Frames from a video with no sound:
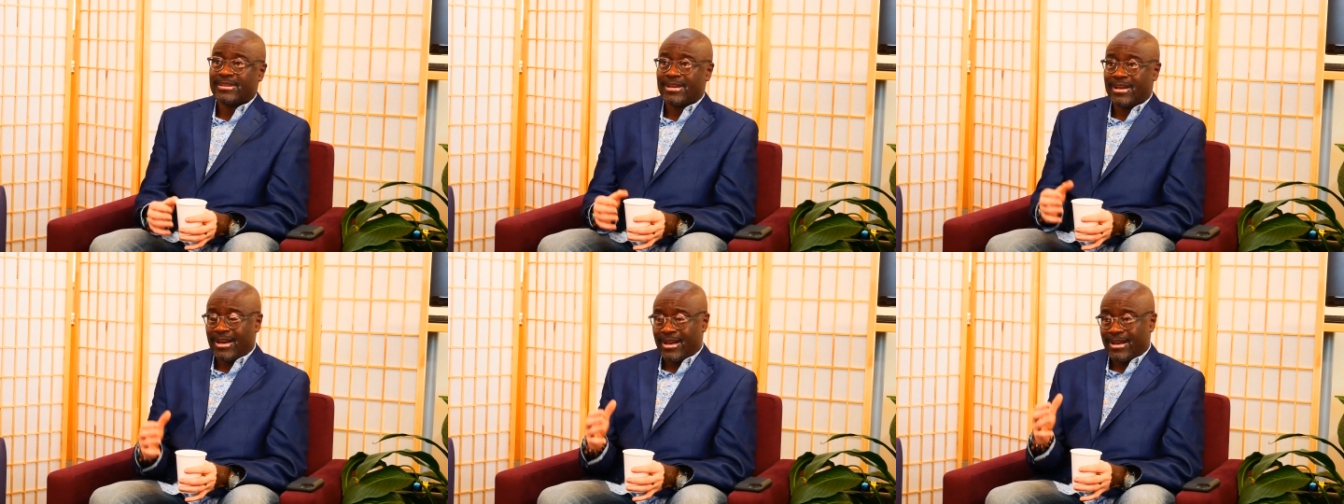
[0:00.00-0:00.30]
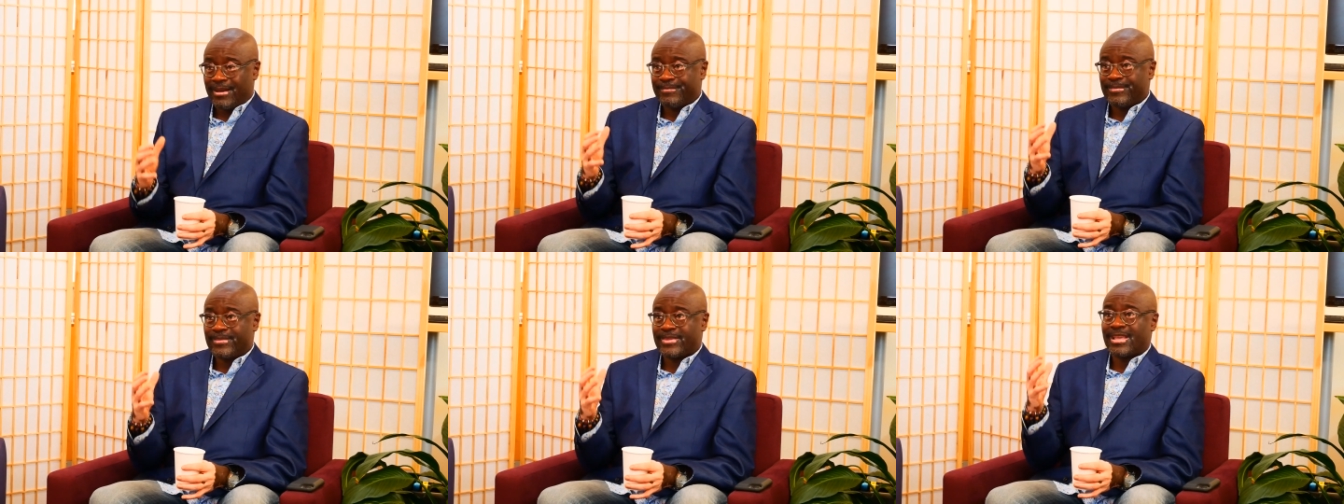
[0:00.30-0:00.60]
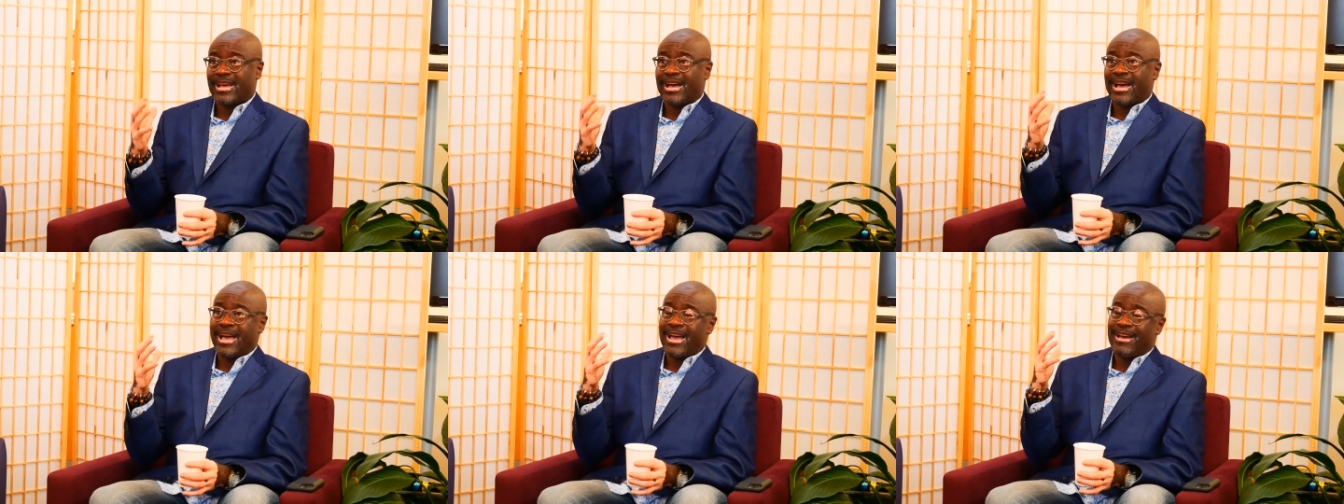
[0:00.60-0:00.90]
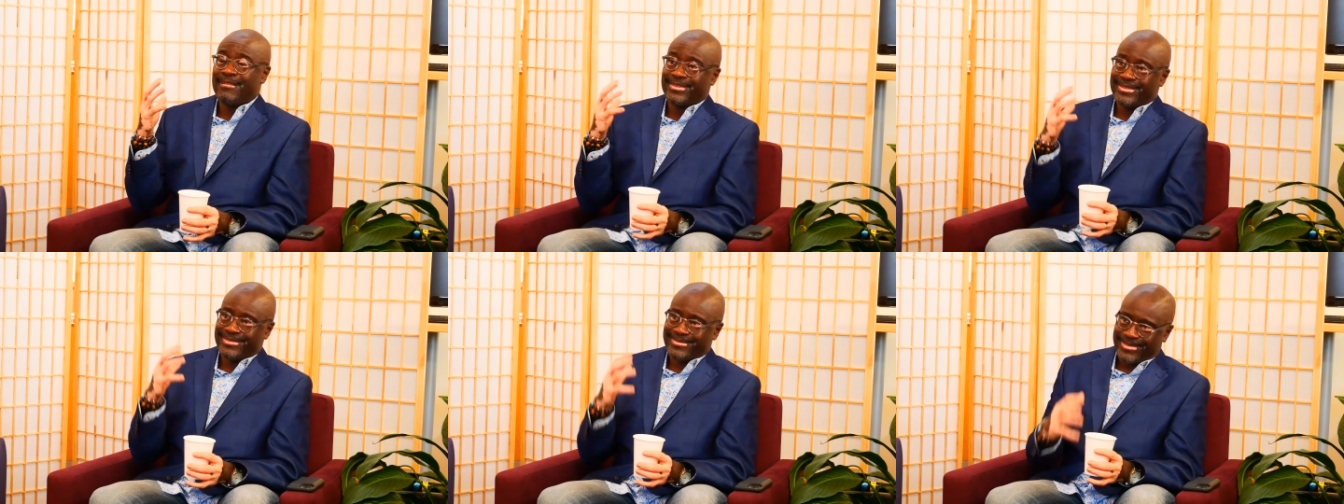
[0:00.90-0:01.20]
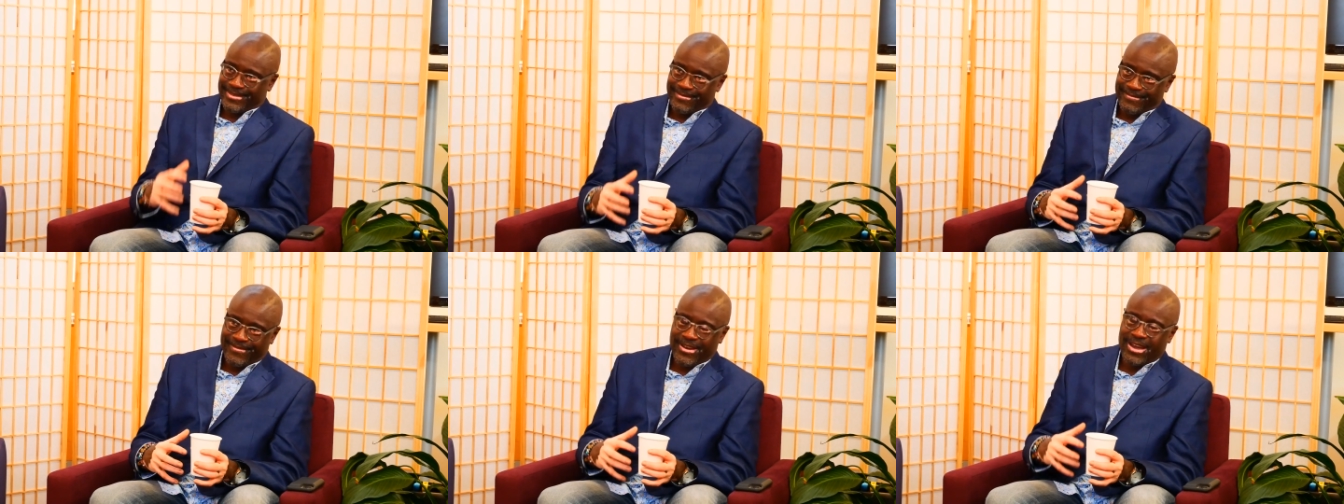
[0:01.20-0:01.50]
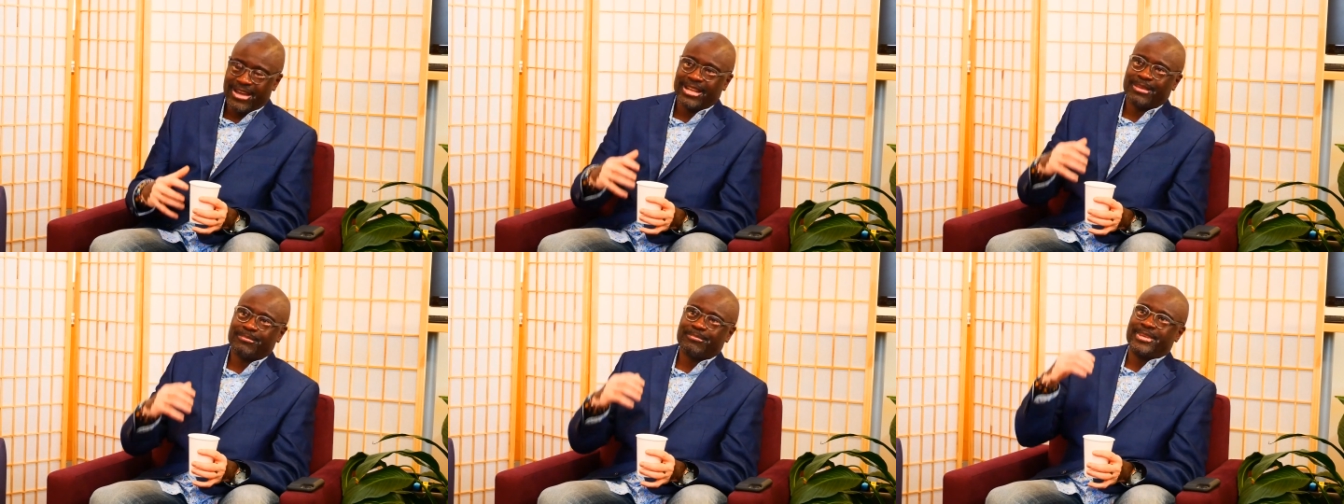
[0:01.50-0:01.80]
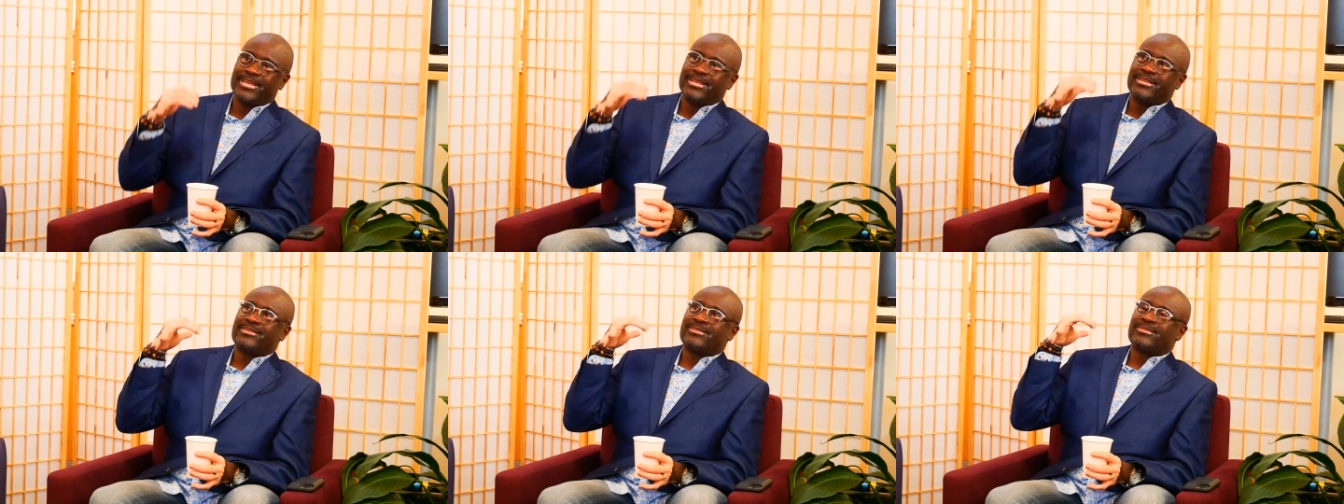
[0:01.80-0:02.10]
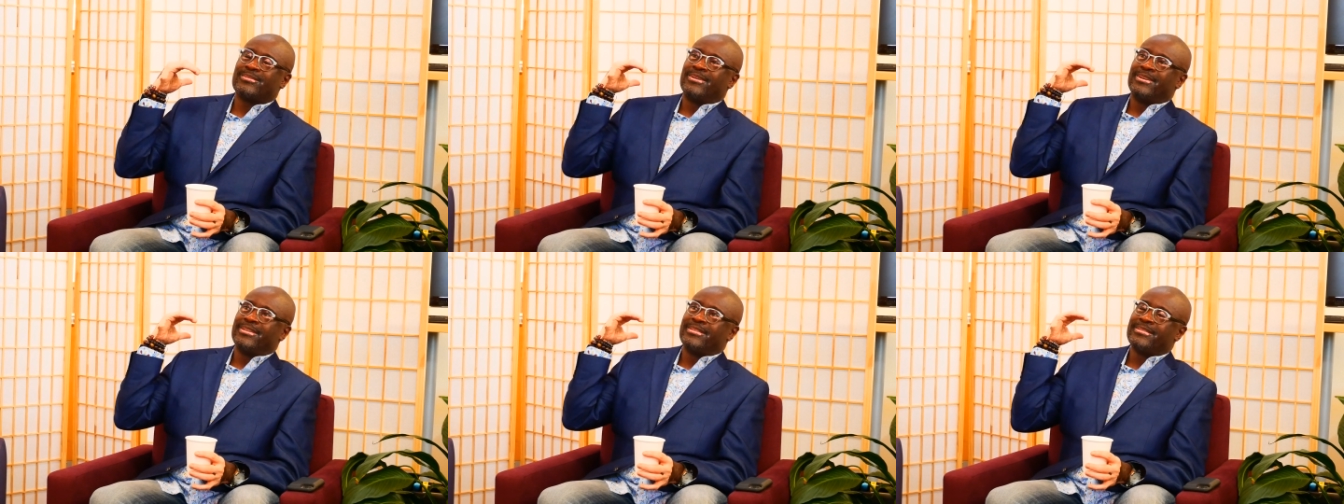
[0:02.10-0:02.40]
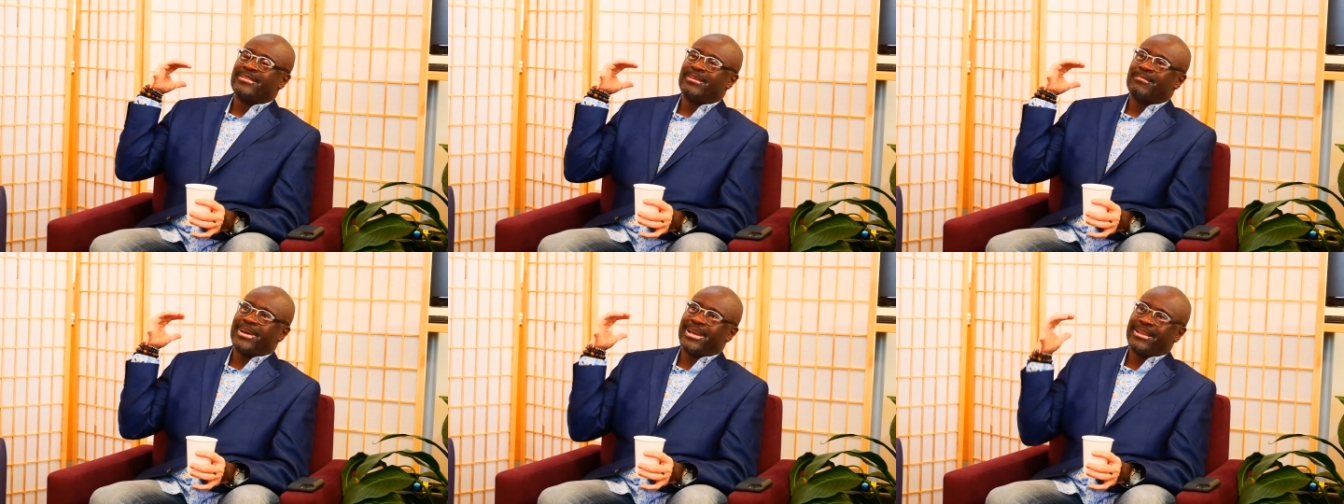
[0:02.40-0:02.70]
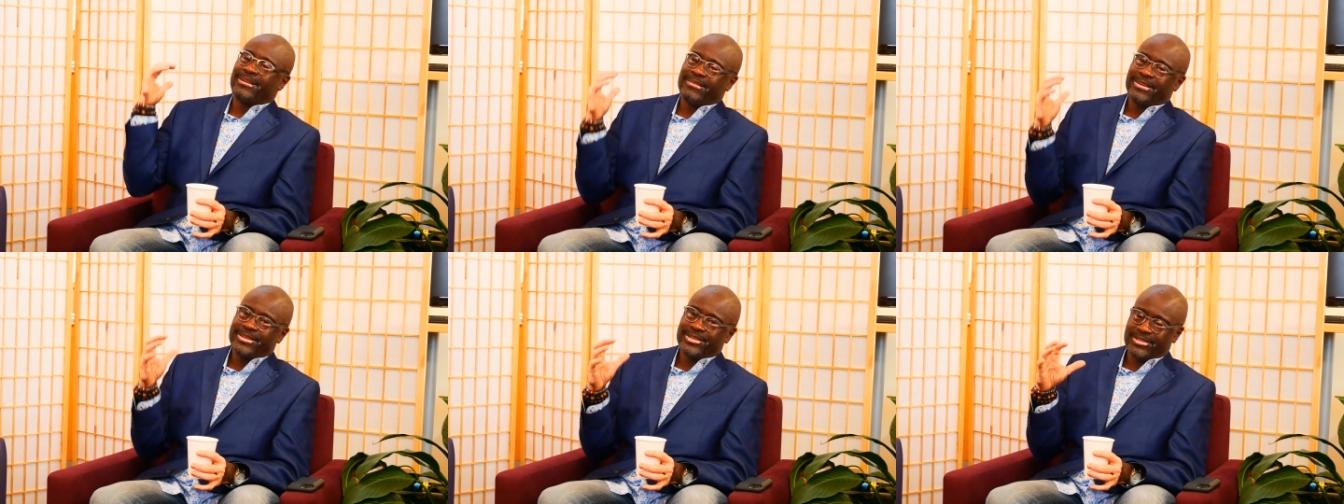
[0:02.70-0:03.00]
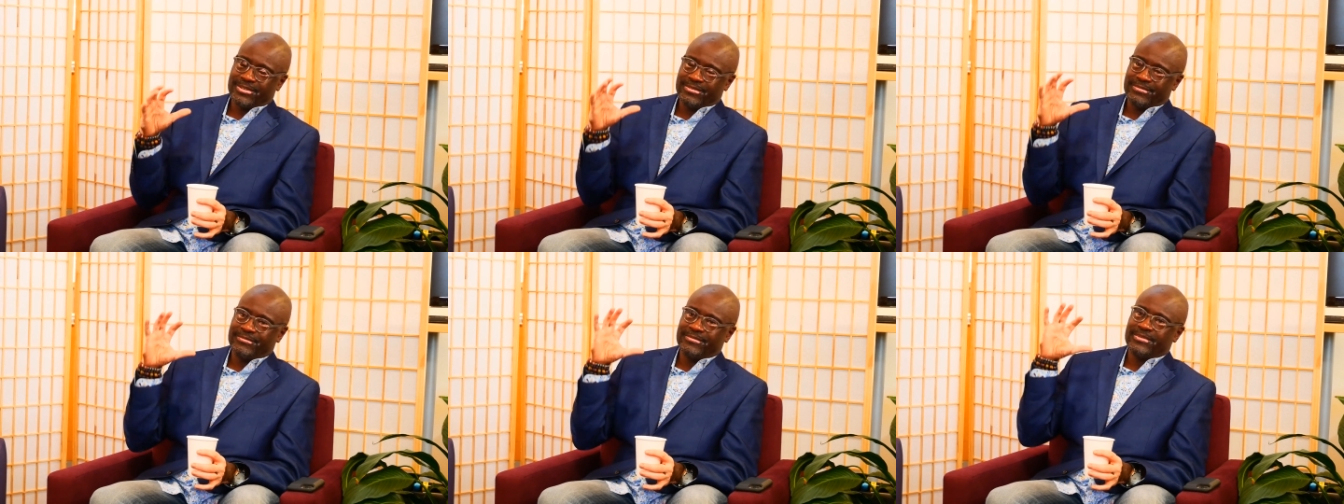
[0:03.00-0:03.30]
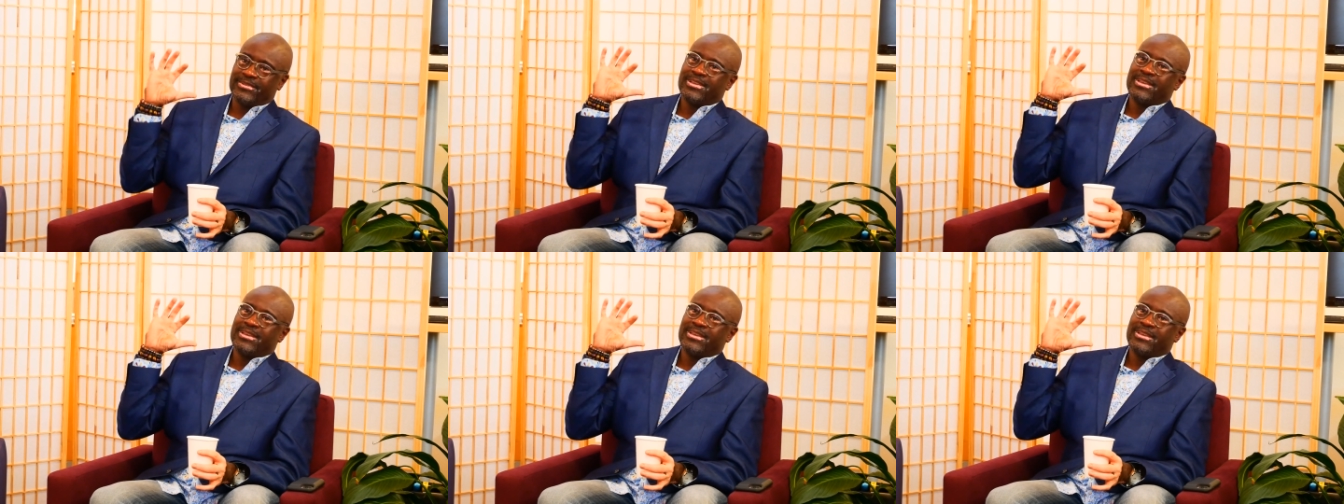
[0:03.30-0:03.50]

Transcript: um, I have a symphonic piece on the migration